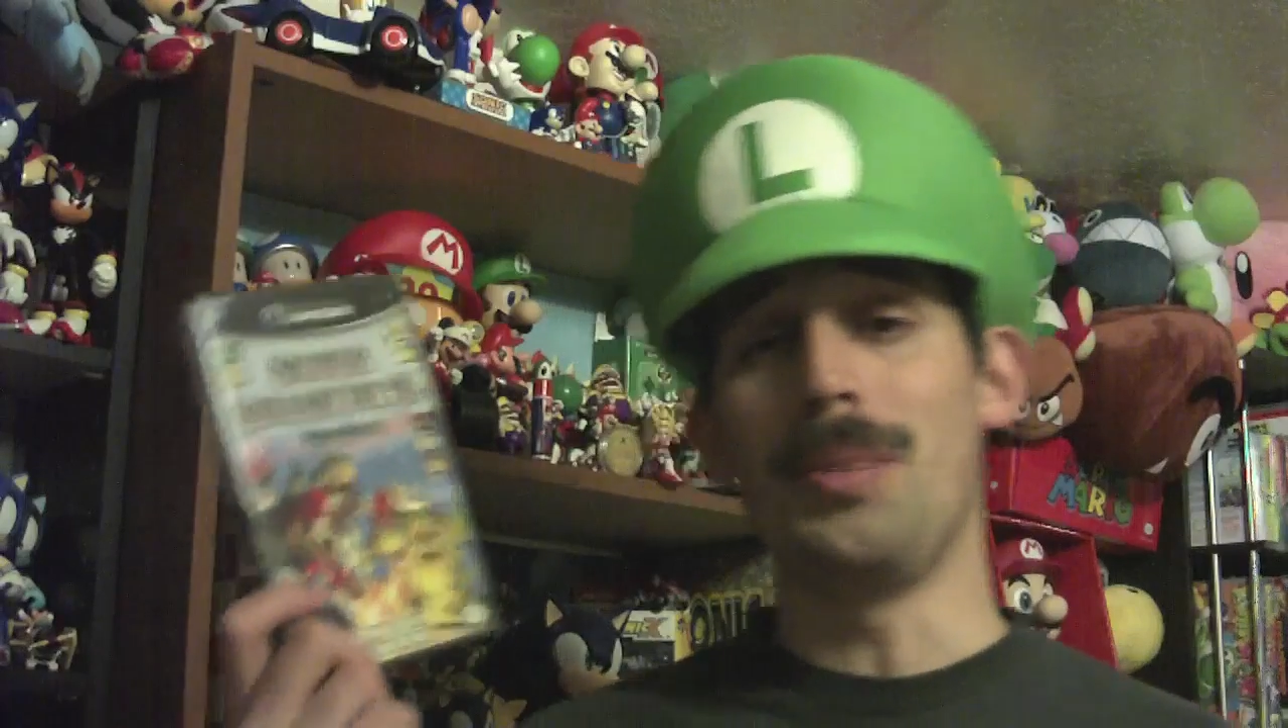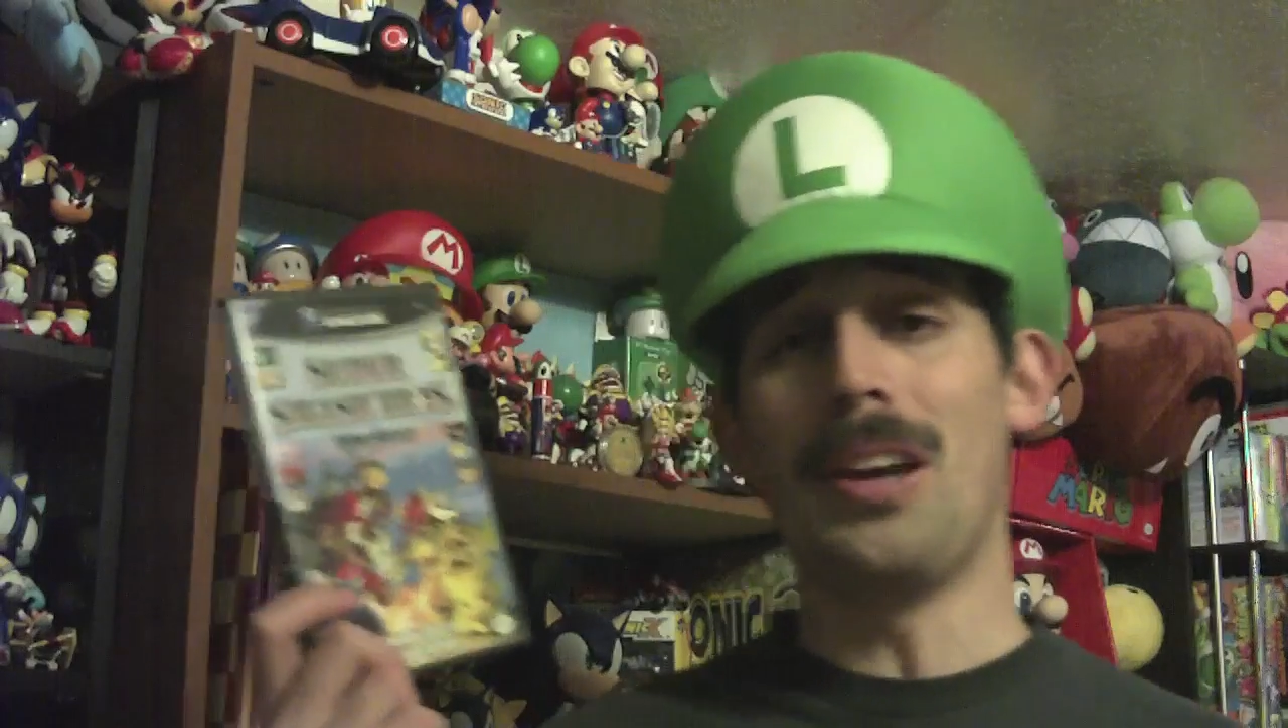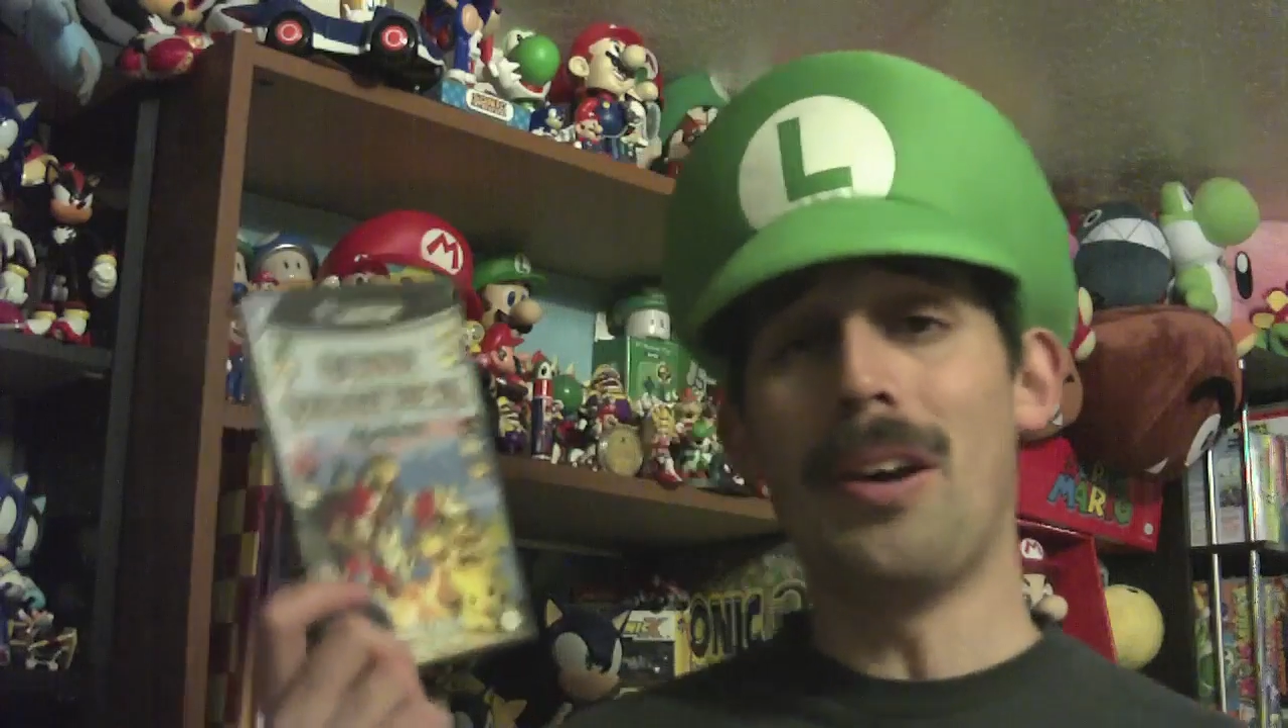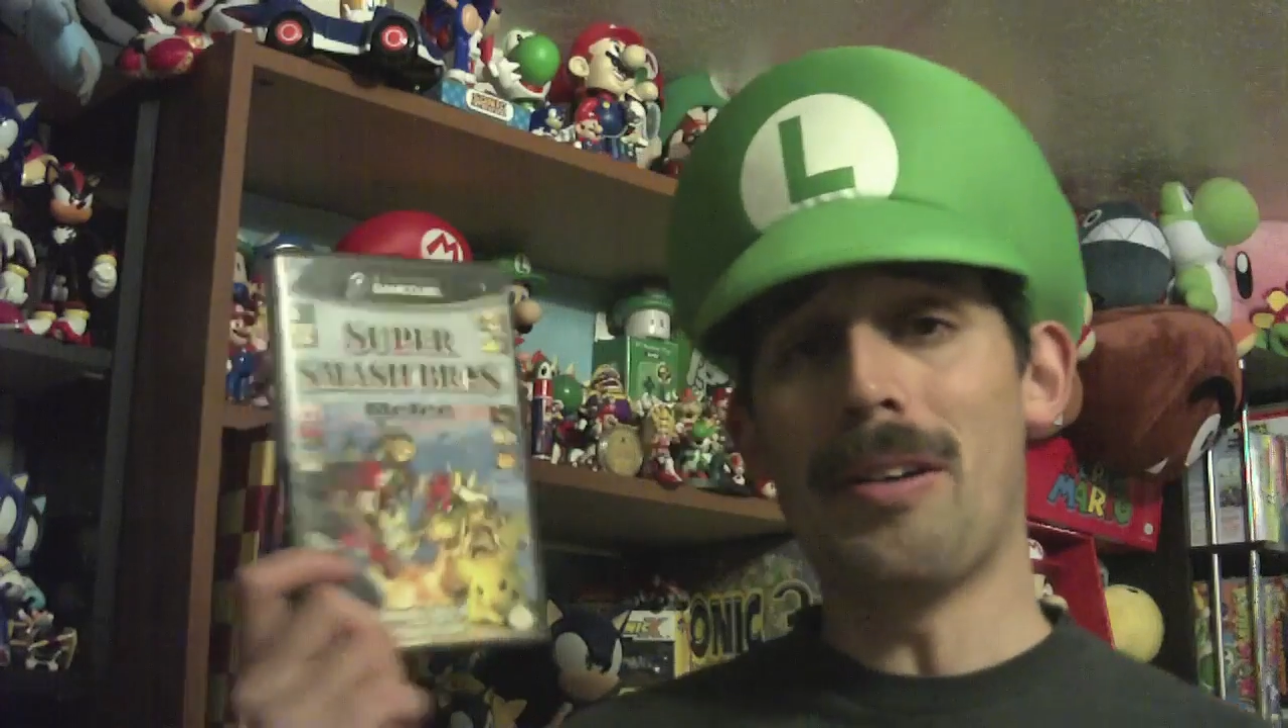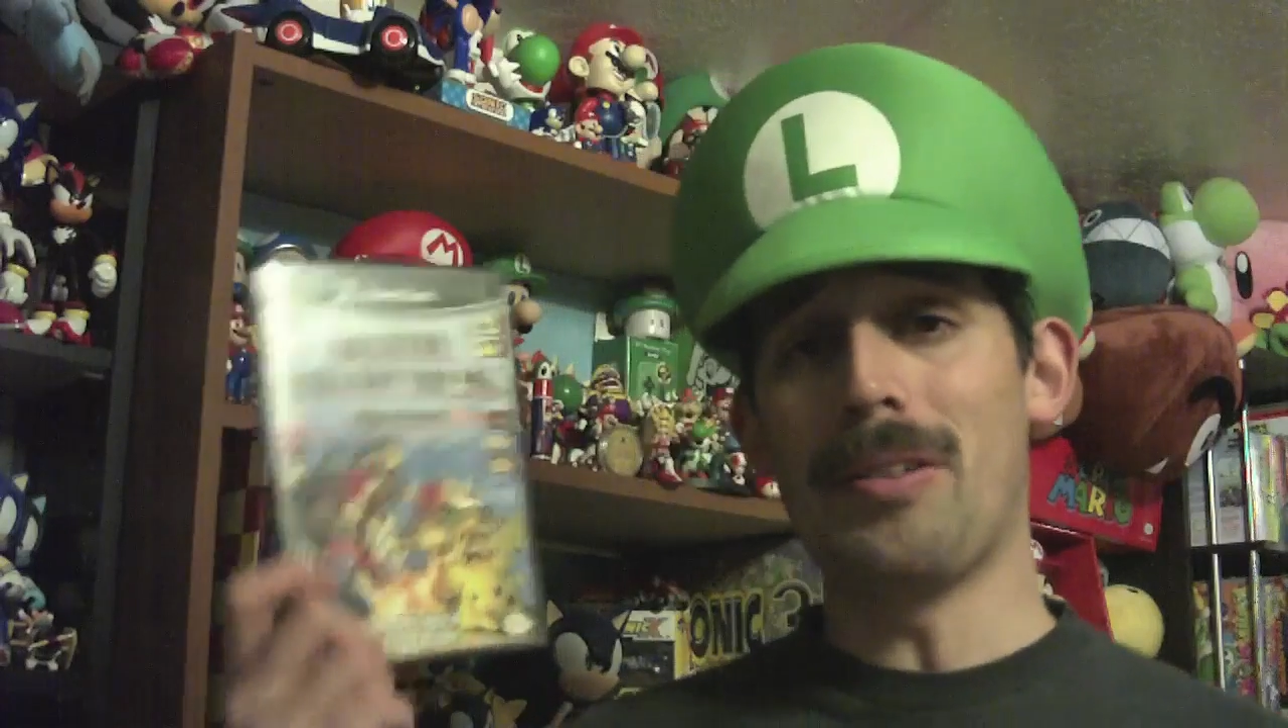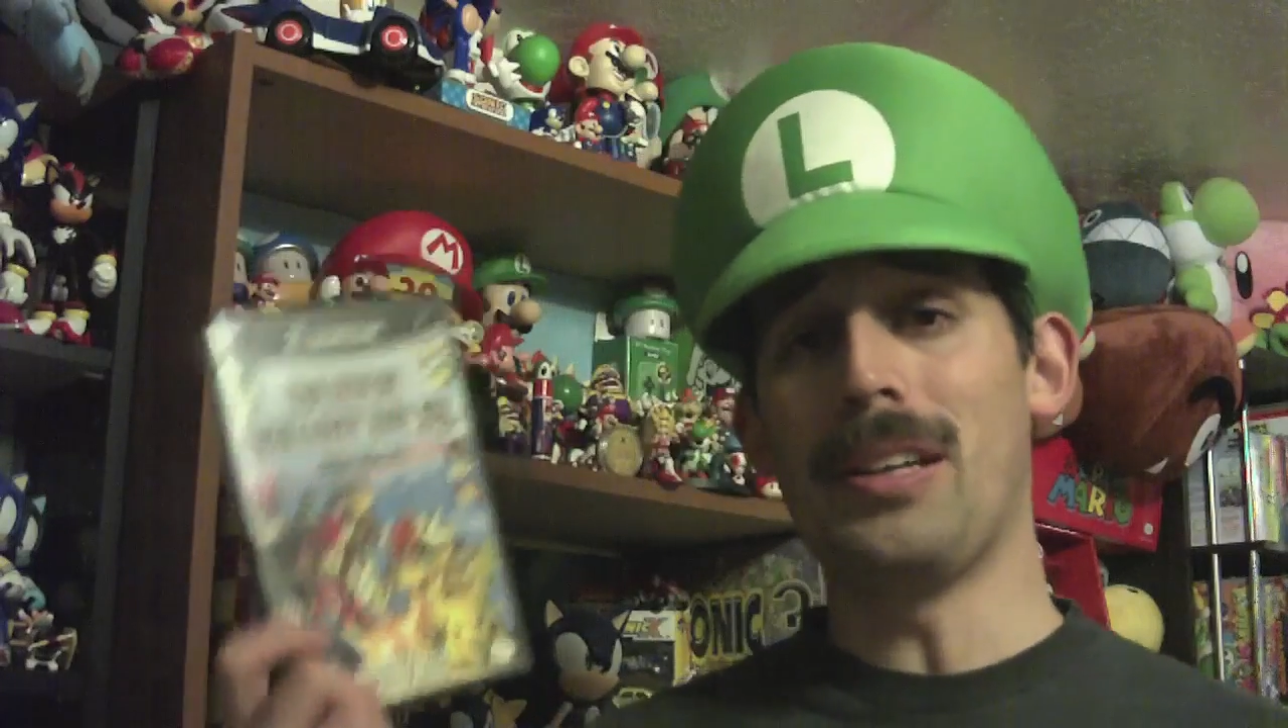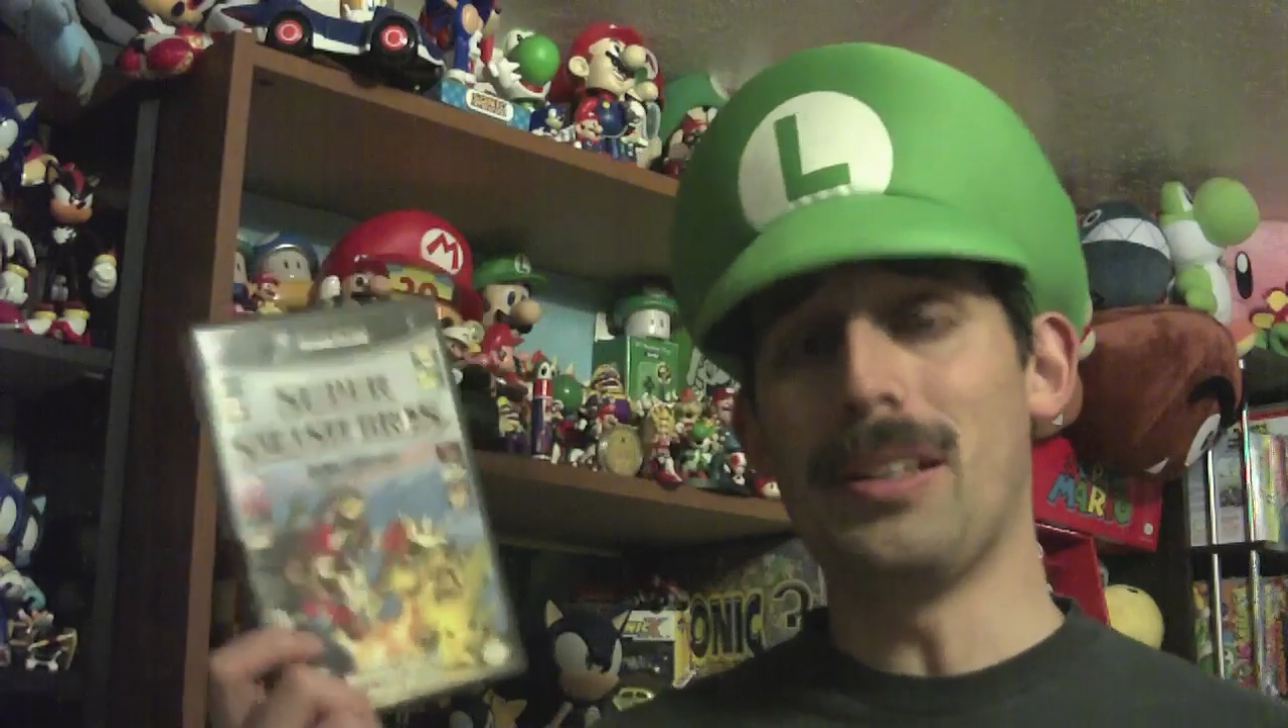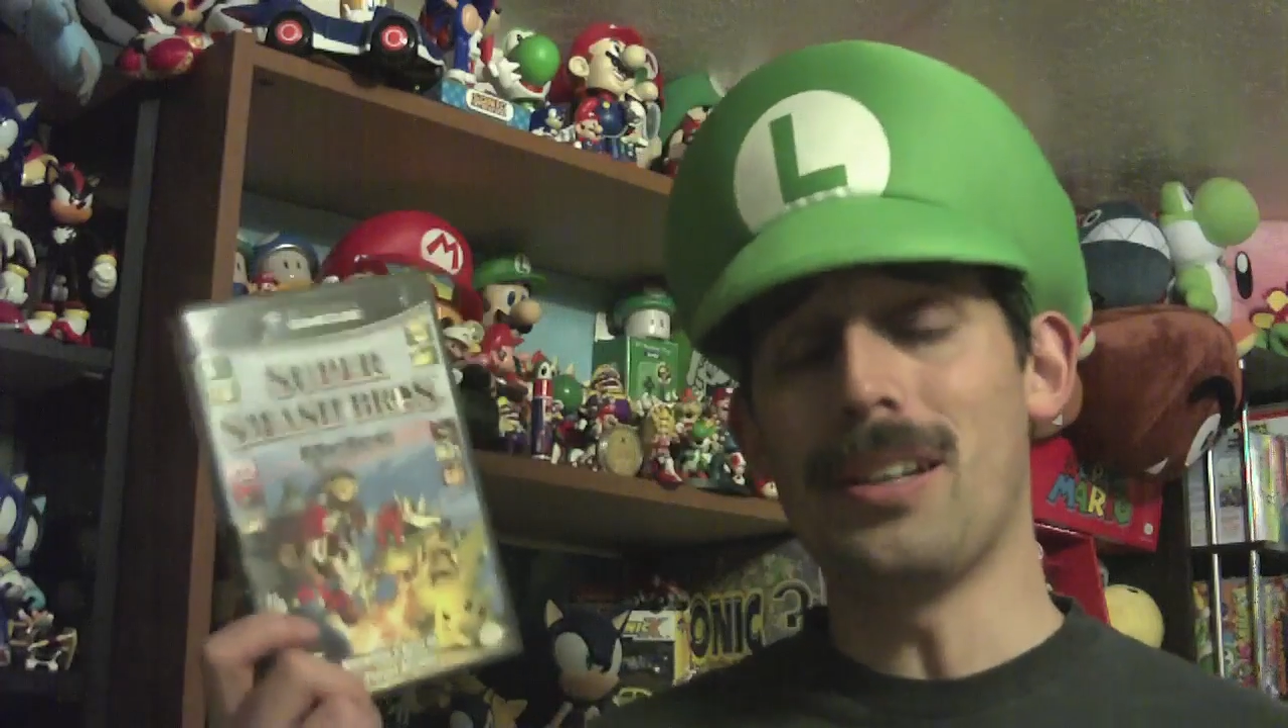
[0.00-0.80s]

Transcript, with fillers: You know how he